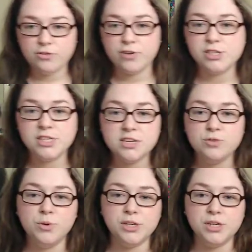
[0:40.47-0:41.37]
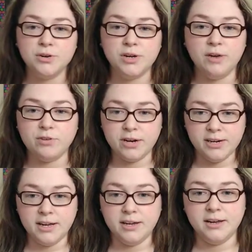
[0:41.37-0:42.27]
the first thing you want to do, and I've already
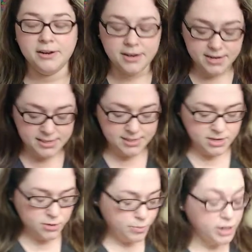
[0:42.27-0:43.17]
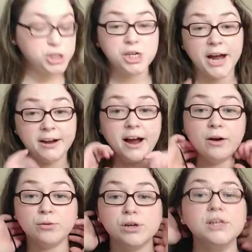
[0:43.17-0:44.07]
done it here, is to brush your hair
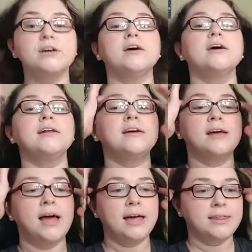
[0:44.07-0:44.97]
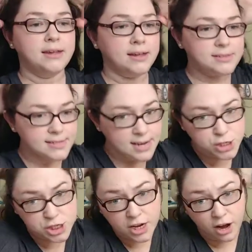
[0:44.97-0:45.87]
out really good and then
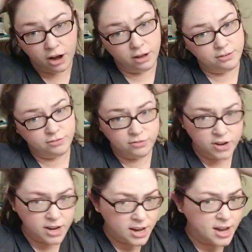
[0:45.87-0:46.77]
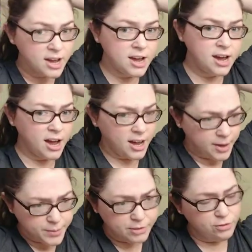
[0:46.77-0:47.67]
section it off.
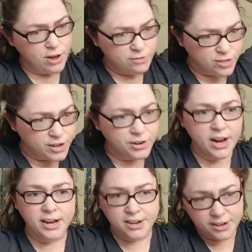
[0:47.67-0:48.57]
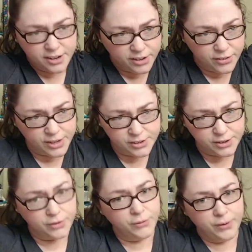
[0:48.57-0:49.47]
If you have thinner hair, you can do
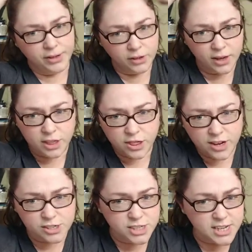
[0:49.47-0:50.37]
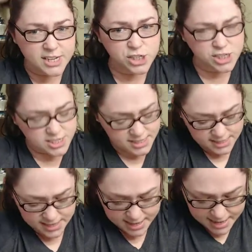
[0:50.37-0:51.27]
a lot thicker sections,
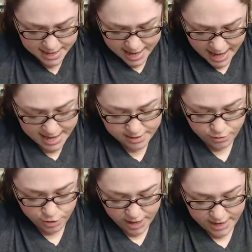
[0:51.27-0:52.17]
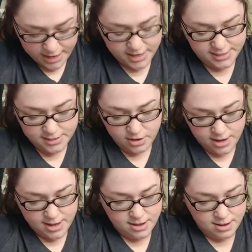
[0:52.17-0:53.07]
and if your hair is
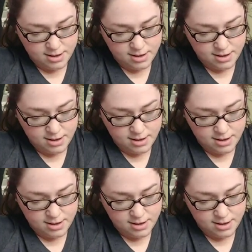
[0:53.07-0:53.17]
not,